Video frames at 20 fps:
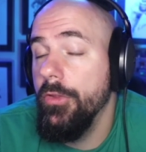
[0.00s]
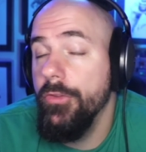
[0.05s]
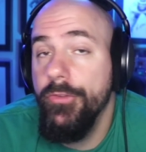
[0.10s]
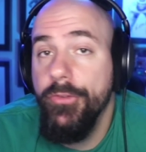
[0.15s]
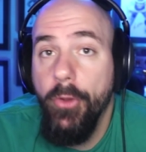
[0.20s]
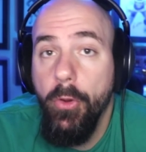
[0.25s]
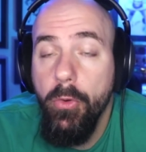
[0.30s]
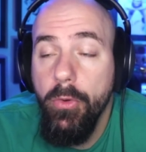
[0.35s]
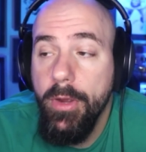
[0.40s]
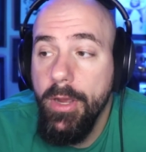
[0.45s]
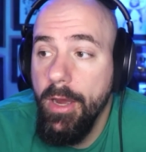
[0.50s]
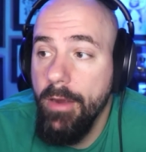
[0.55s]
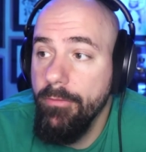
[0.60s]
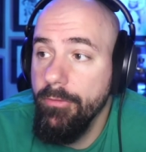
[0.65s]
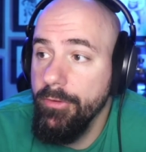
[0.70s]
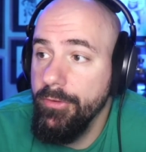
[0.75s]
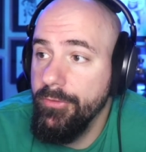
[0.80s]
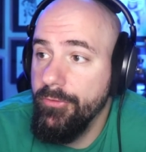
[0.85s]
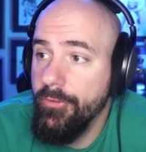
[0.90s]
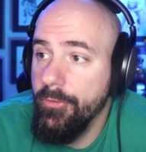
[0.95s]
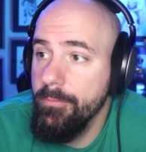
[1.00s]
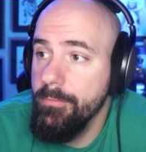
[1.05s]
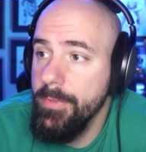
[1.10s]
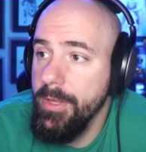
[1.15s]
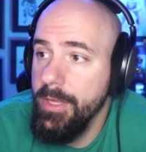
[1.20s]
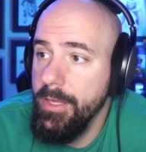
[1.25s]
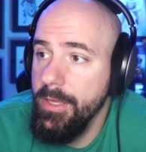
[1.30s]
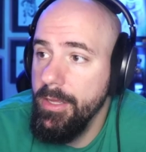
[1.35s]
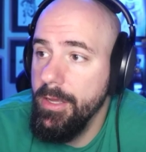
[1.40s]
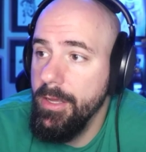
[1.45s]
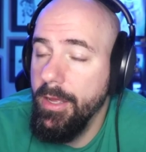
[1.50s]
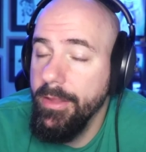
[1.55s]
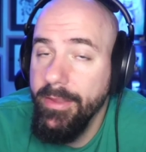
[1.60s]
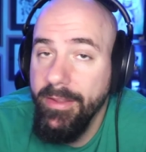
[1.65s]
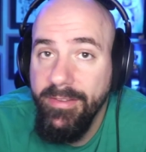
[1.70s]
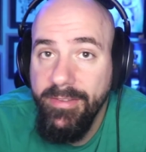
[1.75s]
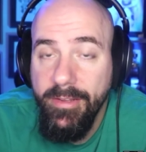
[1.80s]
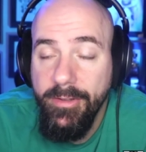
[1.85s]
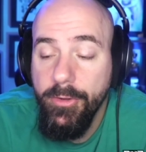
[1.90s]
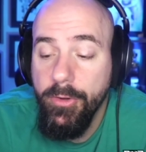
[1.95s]
Zone coverage for me, uh,
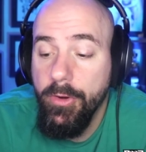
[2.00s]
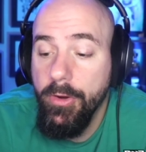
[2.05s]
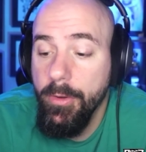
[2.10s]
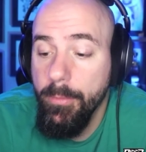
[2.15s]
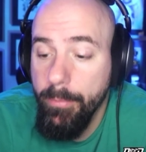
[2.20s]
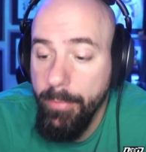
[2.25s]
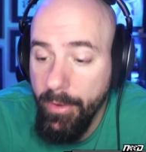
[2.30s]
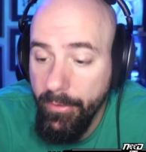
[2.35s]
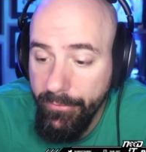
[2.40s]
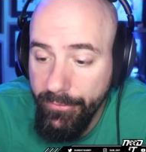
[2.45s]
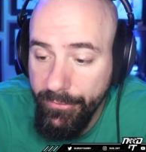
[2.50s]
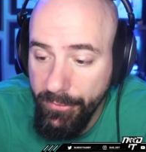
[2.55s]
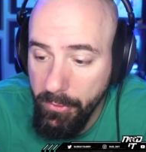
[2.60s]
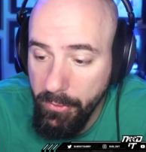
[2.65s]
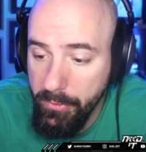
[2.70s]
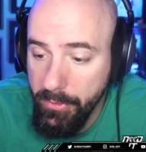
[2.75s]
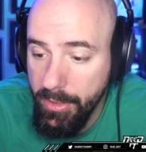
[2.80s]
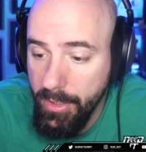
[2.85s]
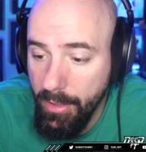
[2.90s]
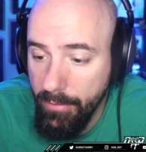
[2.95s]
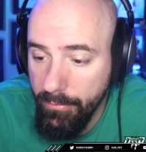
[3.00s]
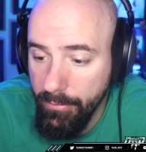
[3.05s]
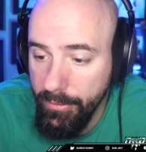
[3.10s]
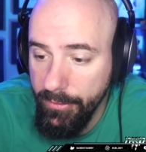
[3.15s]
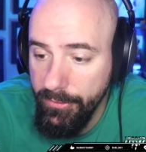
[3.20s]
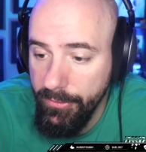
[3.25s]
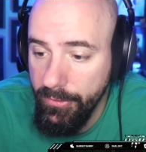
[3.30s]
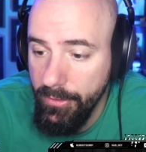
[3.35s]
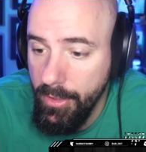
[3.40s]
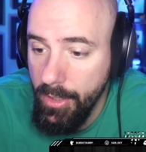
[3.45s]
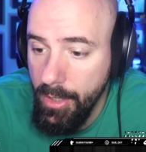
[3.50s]
they said they're going to buff zone coverage,